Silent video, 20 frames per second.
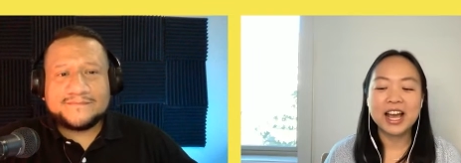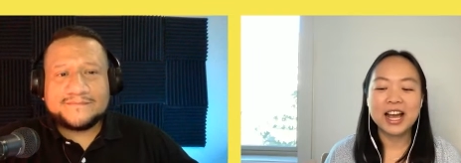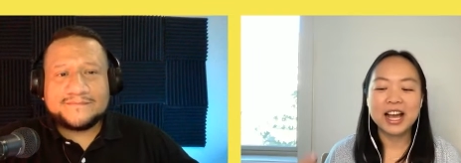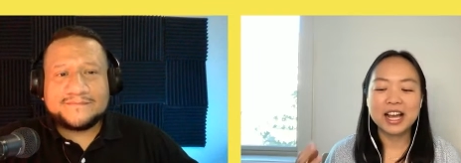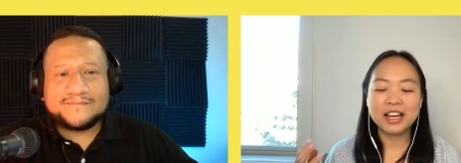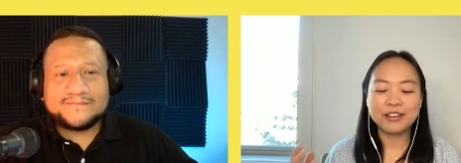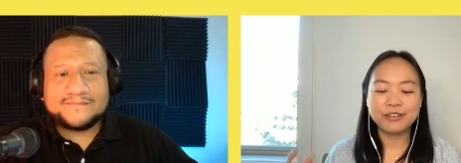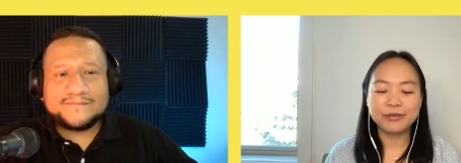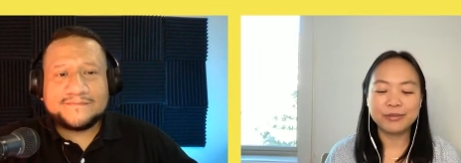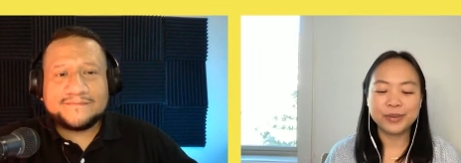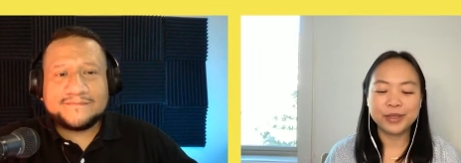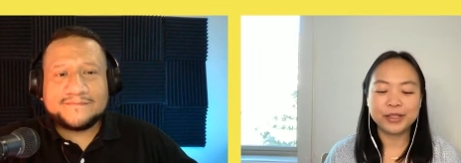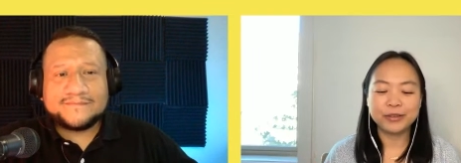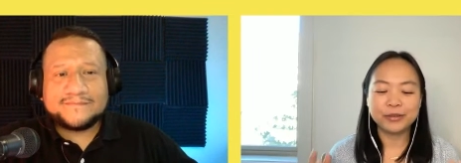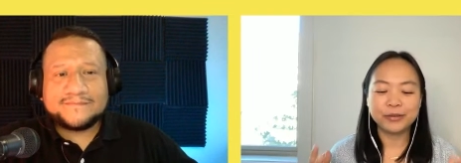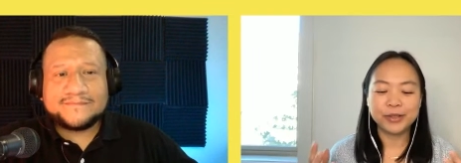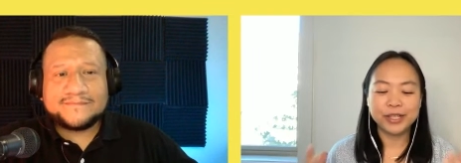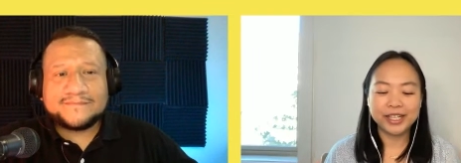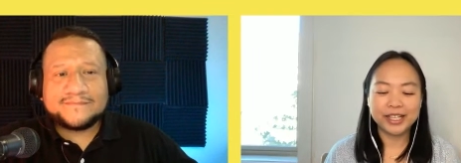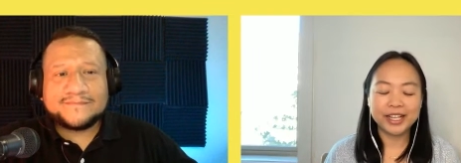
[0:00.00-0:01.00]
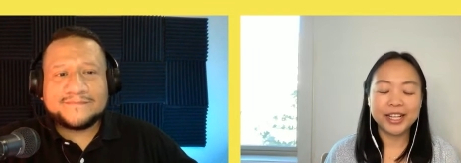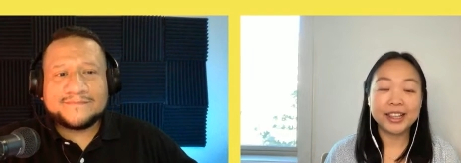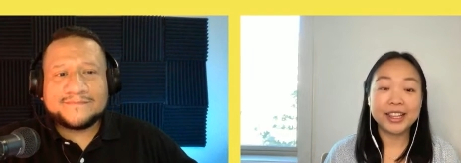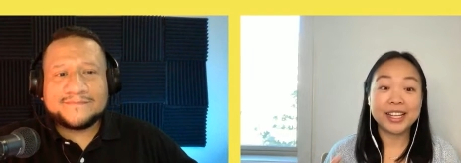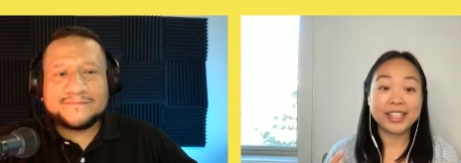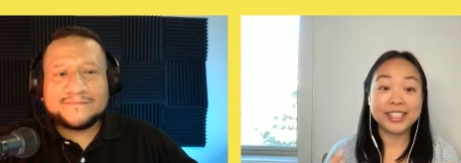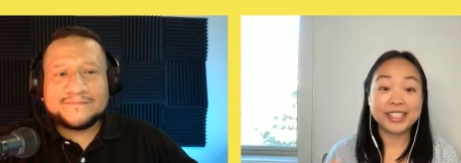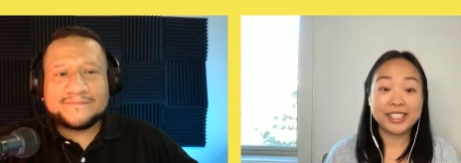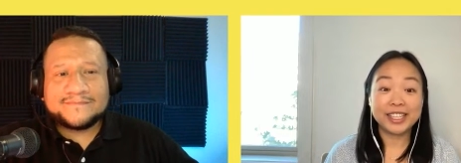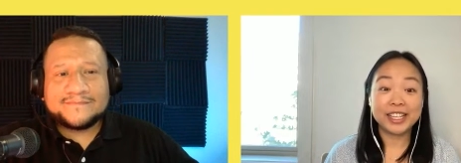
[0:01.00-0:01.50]
Speaker 1: i've been reading
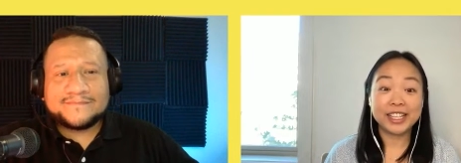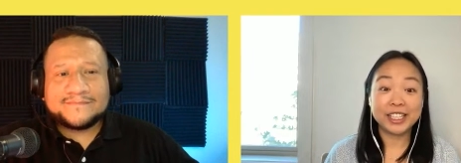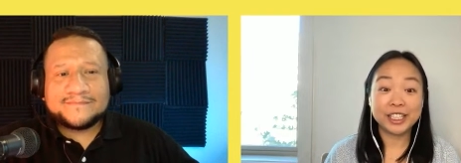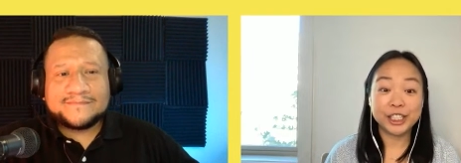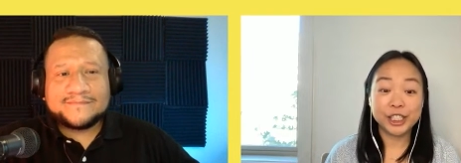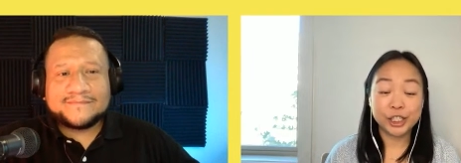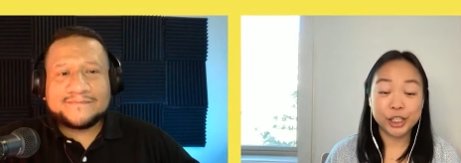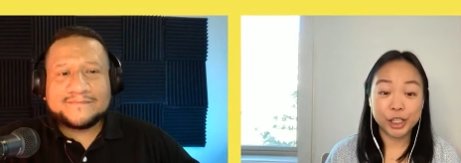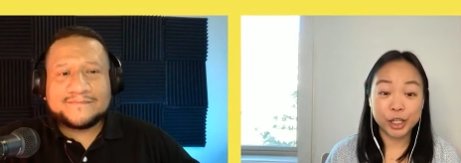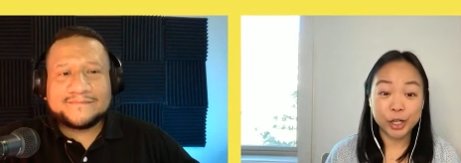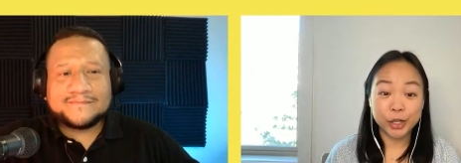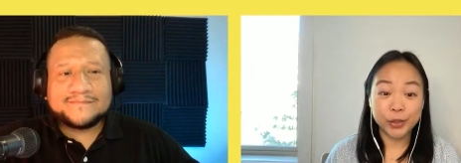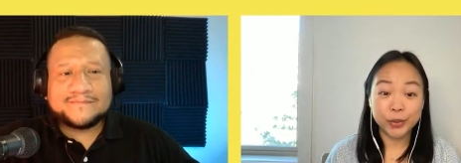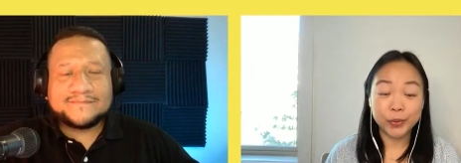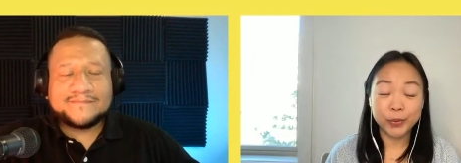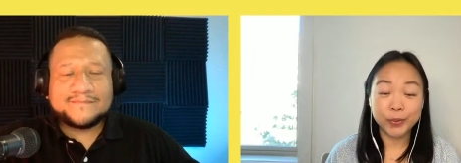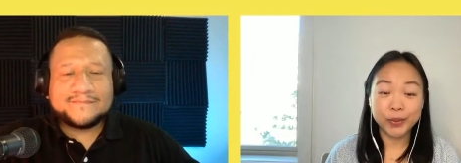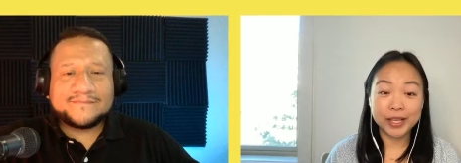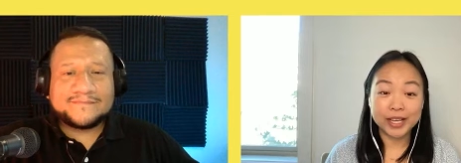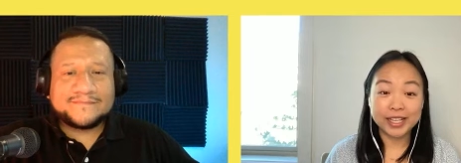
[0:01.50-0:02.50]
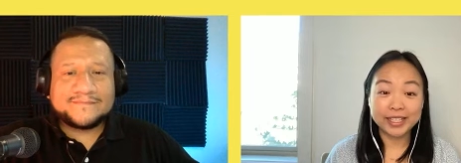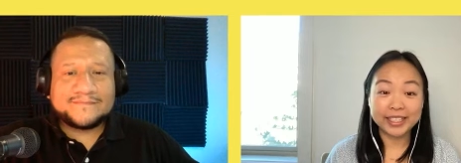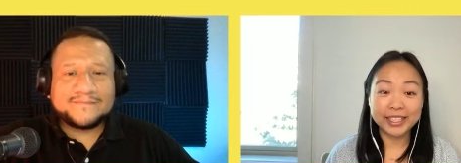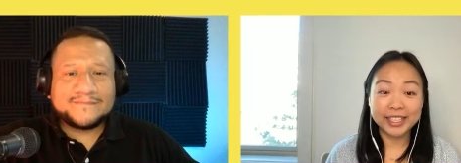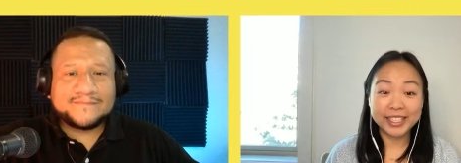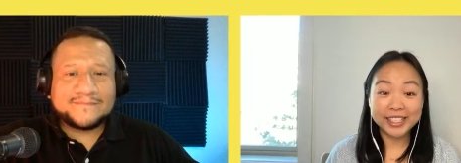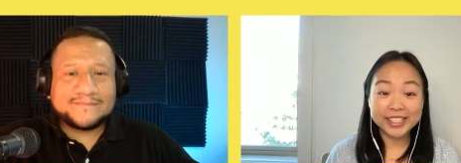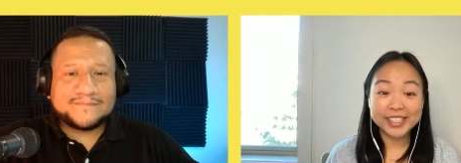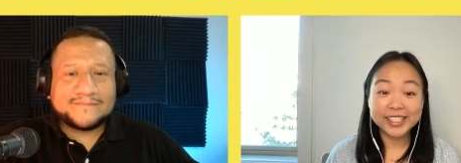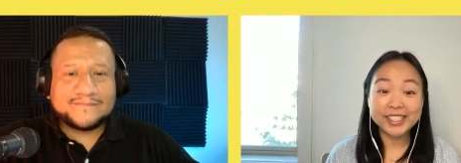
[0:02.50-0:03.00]
that studies show that
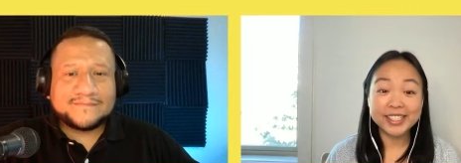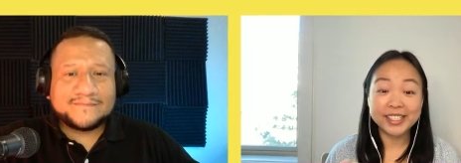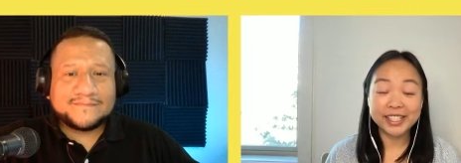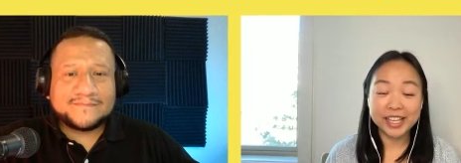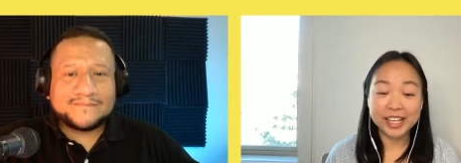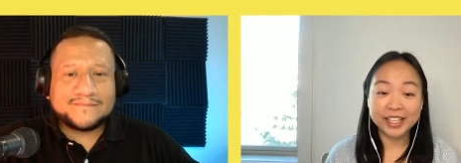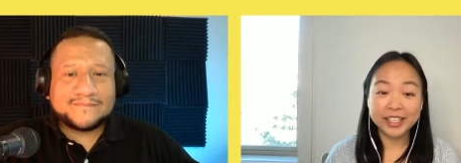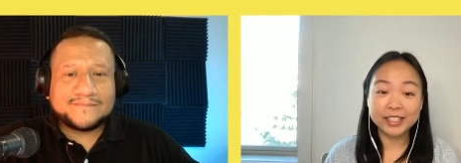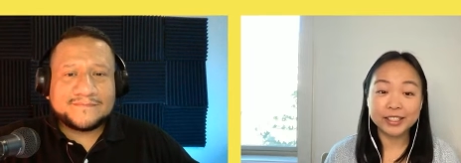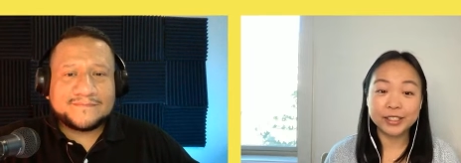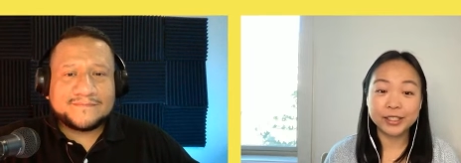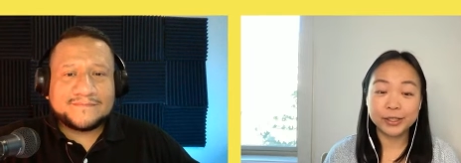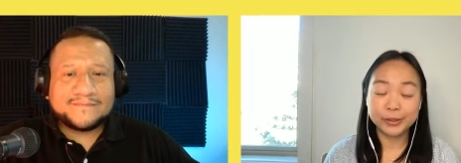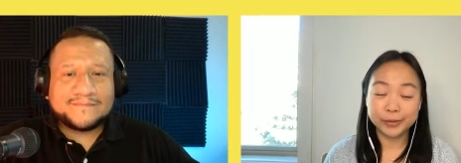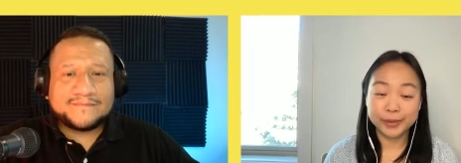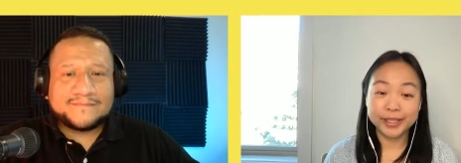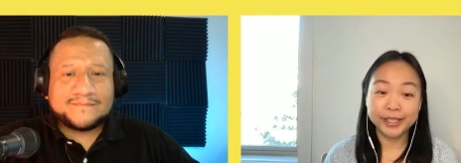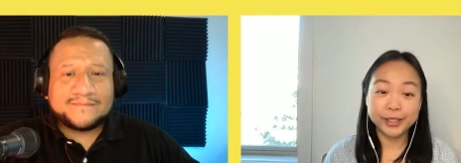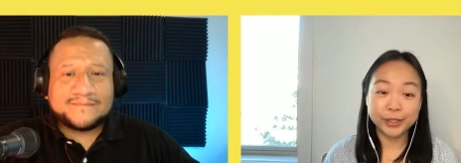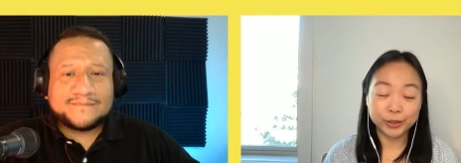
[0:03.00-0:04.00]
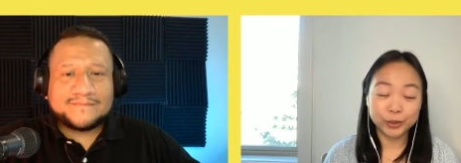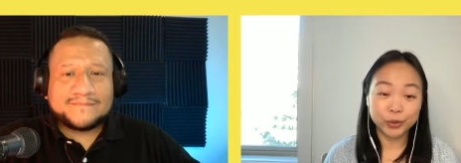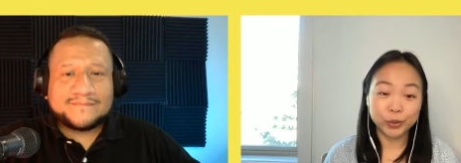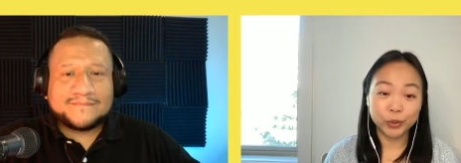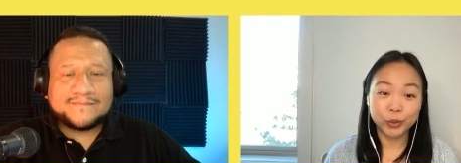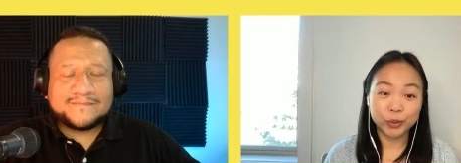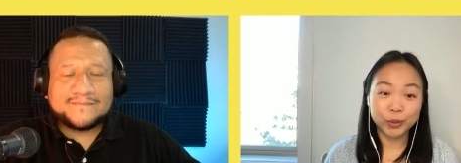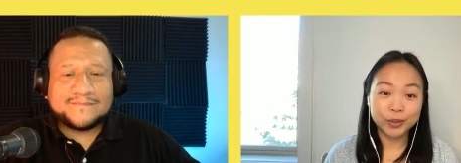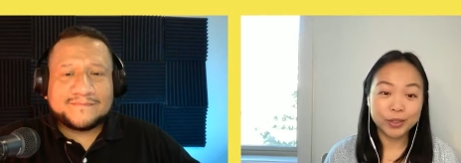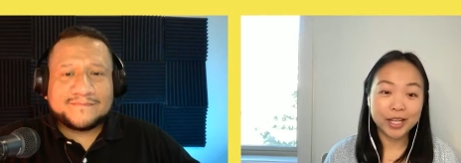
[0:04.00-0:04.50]
kids as young as three years
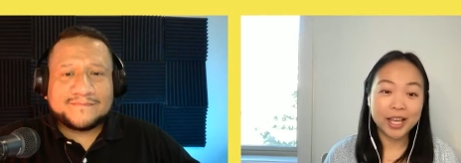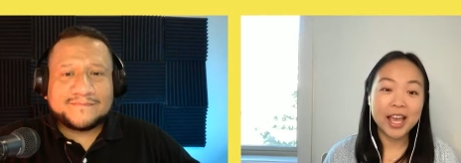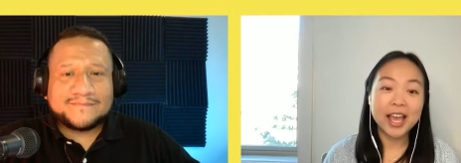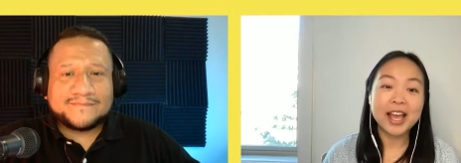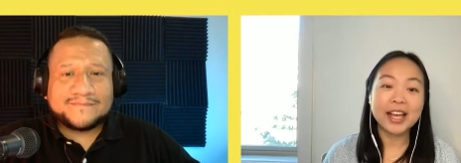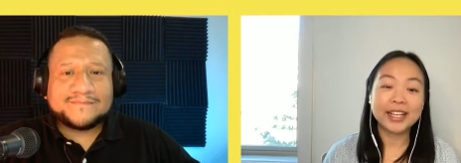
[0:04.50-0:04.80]
old